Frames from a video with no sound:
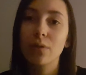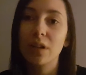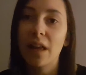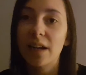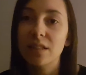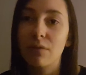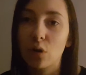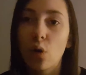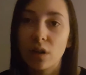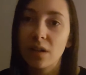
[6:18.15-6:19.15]
realized I
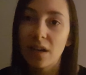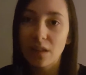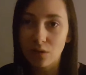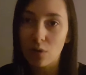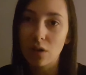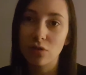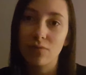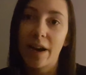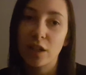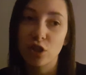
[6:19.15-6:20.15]
recorded it in the wrong
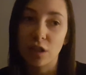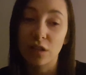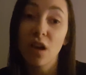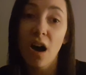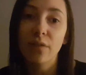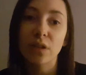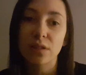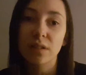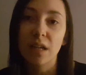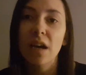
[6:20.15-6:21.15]
direction because
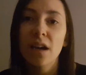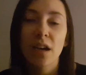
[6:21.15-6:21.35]
obviously